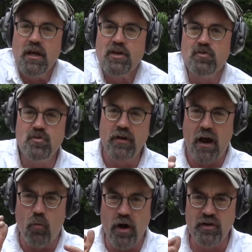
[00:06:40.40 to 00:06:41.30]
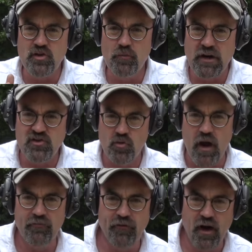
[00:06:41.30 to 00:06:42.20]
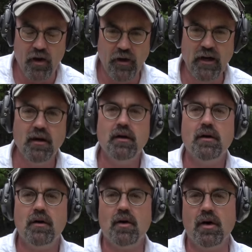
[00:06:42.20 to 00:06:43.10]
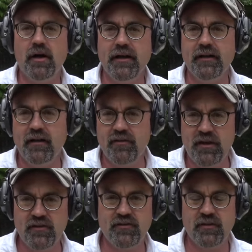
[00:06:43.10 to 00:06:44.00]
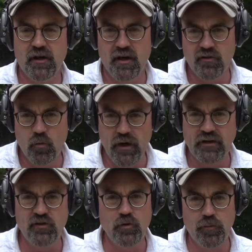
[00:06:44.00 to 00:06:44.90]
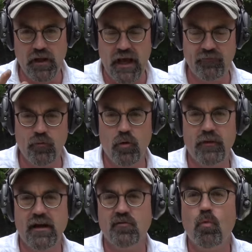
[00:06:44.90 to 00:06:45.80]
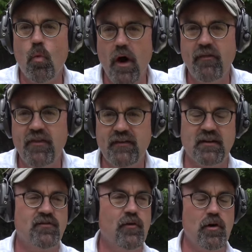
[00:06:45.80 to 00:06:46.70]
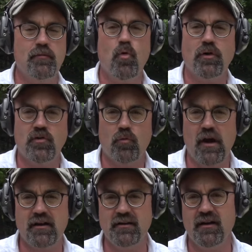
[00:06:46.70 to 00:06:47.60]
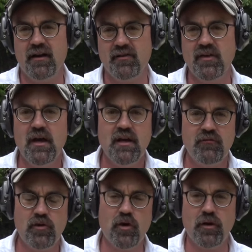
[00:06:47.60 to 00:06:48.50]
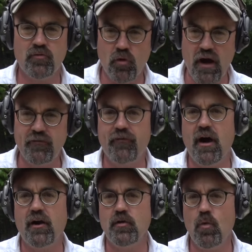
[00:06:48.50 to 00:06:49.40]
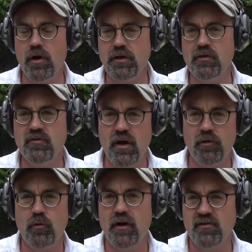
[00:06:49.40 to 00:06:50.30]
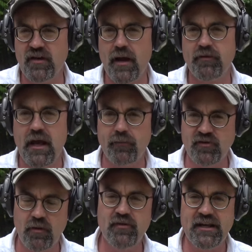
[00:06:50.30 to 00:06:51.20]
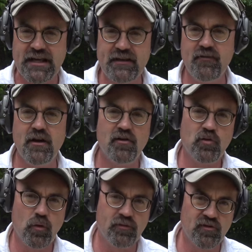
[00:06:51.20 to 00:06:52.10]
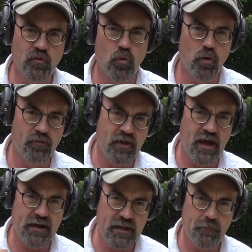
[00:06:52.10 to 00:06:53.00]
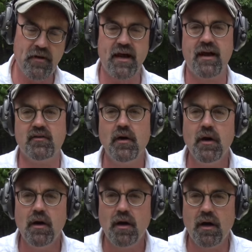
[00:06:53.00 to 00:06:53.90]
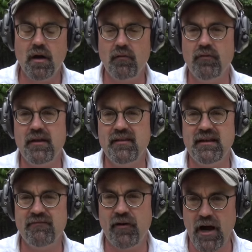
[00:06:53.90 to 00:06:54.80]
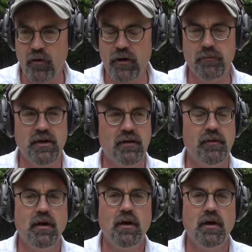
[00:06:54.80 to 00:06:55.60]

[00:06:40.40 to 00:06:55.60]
You do not want to do much dry firing on this 22 platform. That is one thing that's very important to recognize. If you're going to dry fire, you want to use dummy round, snap cap, something in there to absorb that impact of the firing pin.